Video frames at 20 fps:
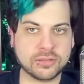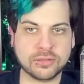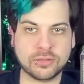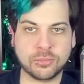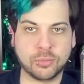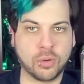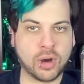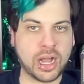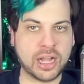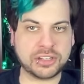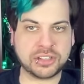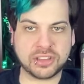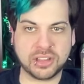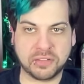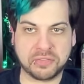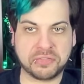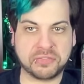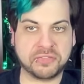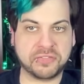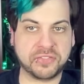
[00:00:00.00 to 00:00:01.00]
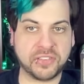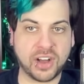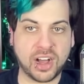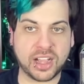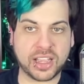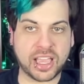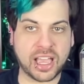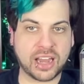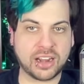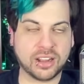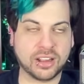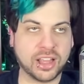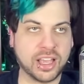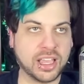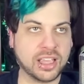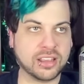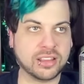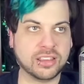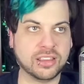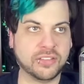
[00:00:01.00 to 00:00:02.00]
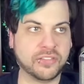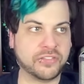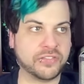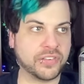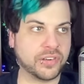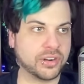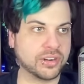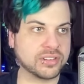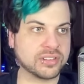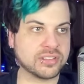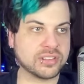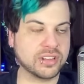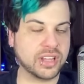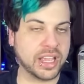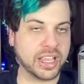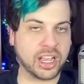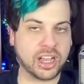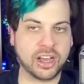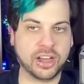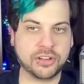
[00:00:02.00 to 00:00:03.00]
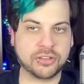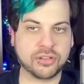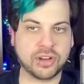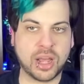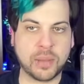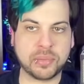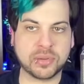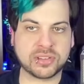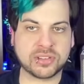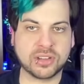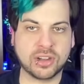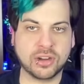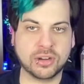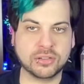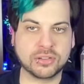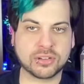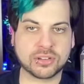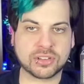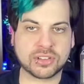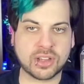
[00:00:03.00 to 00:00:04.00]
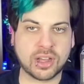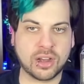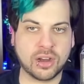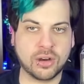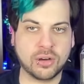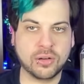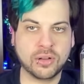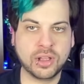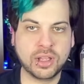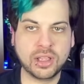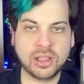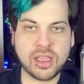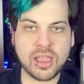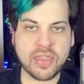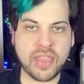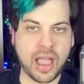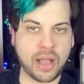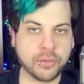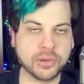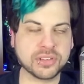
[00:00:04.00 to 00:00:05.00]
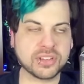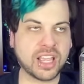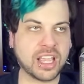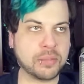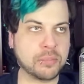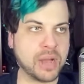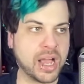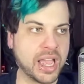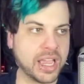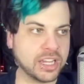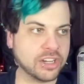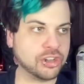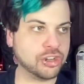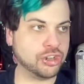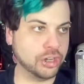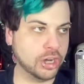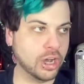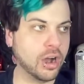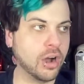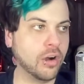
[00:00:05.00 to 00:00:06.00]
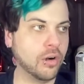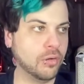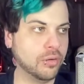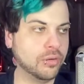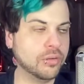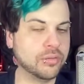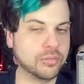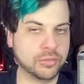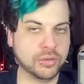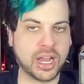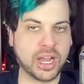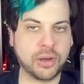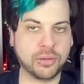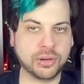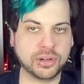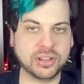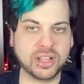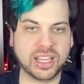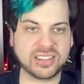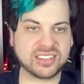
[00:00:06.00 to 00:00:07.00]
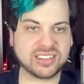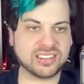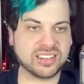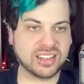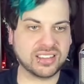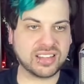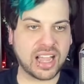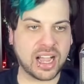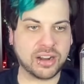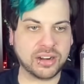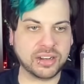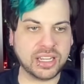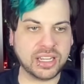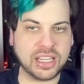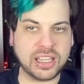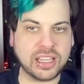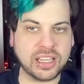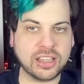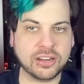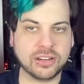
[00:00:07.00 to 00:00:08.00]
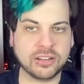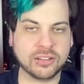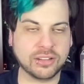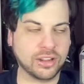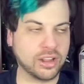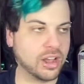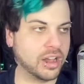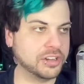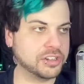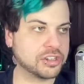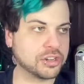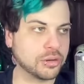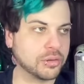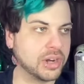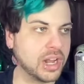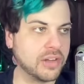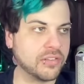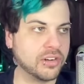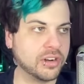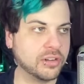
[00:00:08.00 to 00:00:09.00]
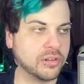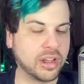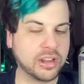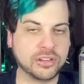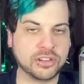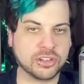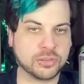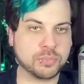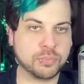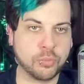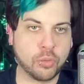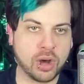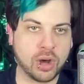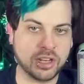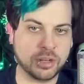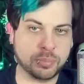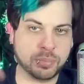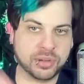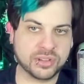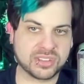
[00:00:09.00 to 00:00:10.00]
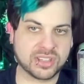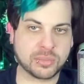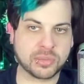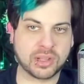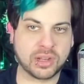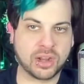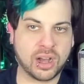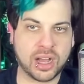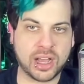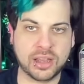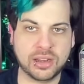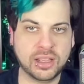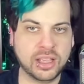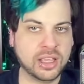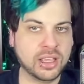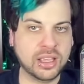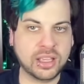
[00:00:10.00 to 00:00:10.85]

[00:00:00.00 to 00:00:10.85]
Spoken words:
watched the fuck out of like the first like 100 episodes or so. That was like my show when I would like sit down and eat lunch or whatever, and I just wanted to put something on.